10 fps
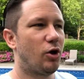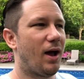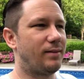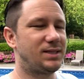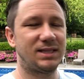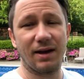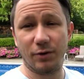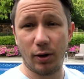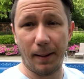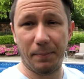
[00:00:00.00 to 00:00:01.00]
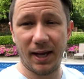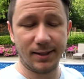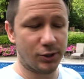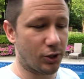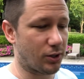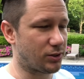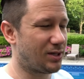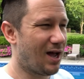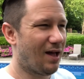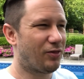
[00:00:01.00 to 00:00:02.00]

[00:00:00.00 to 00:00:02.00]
They'll have 7 or 8 pictures.